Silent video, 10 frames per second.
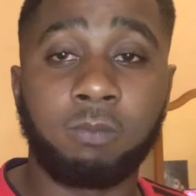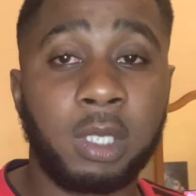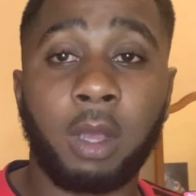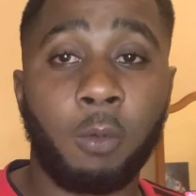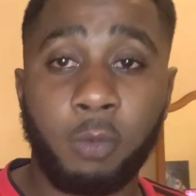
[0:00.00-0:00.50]

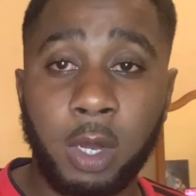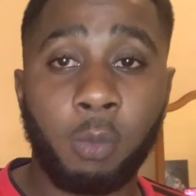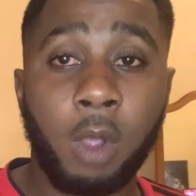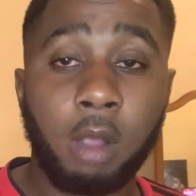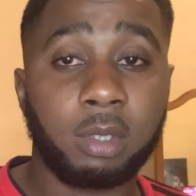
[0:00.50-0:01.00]
done really
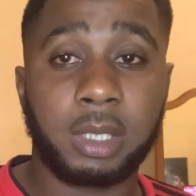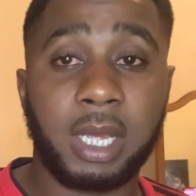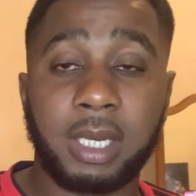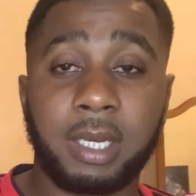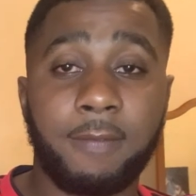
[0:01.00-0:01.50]
well
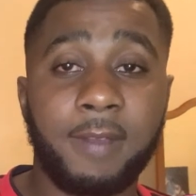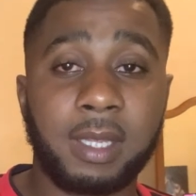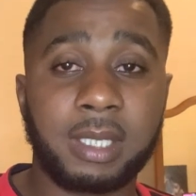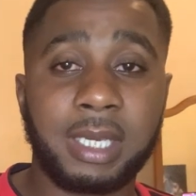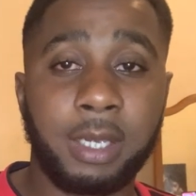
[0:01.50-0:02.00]
today in
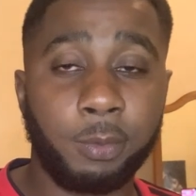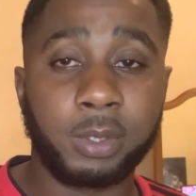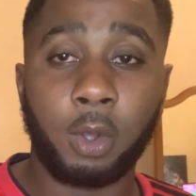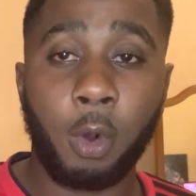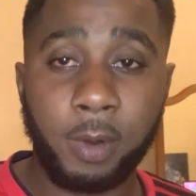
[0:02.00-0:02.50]
defence. He
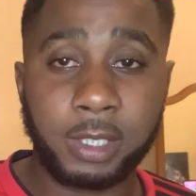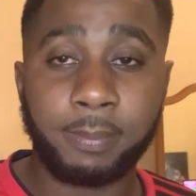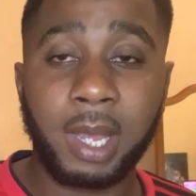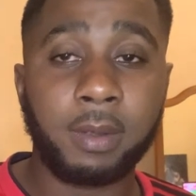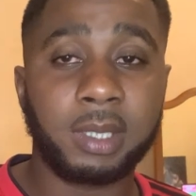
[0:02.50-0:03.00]
was always
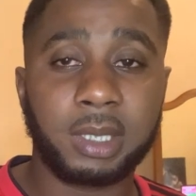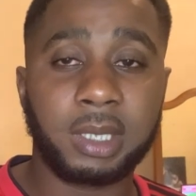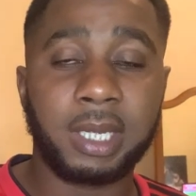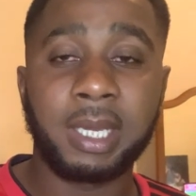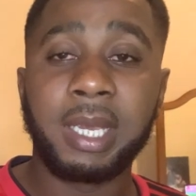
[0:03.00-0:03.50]
about this
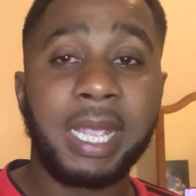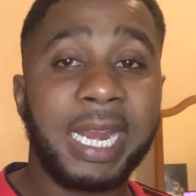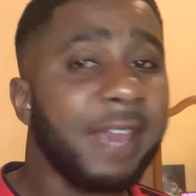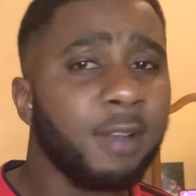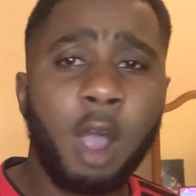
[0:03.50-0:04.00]
today.
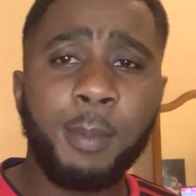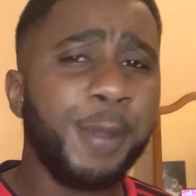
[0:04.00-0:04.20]
He never got